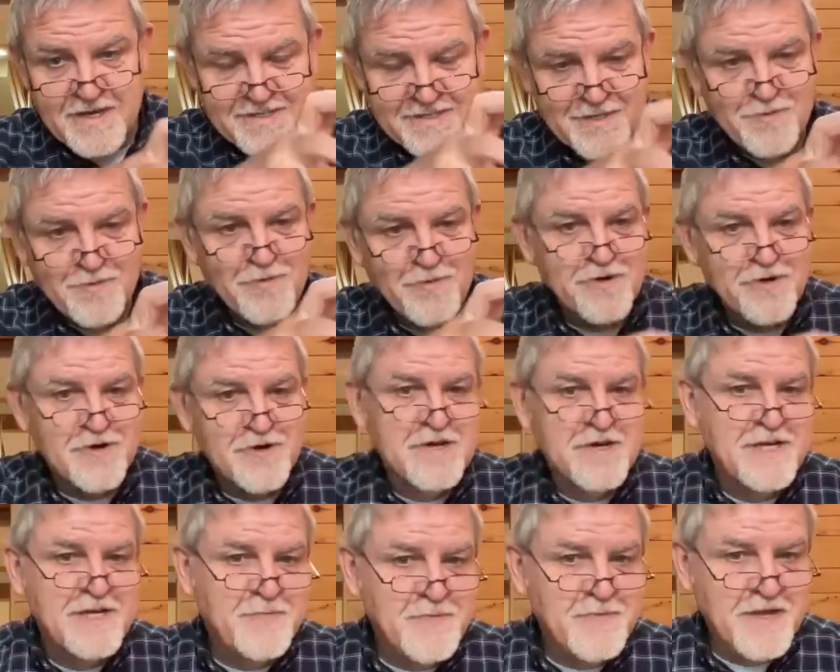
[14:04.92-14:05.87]
it were,
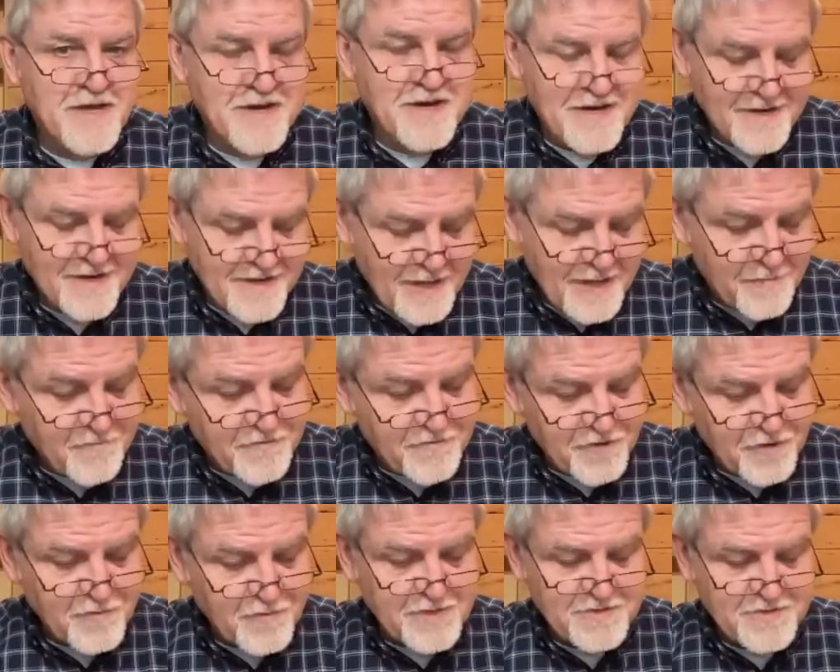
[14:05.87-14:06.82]
uh,
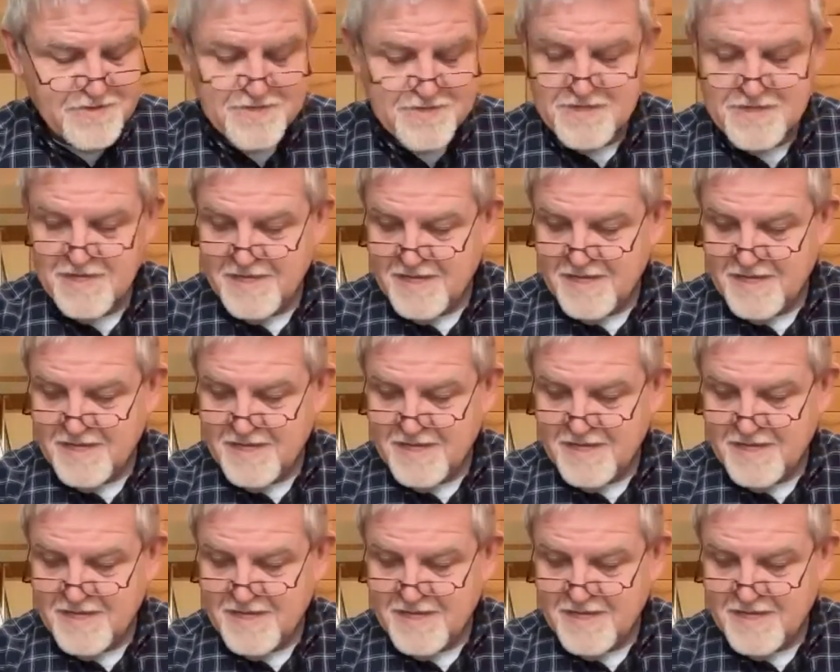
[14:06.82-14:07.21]
influence.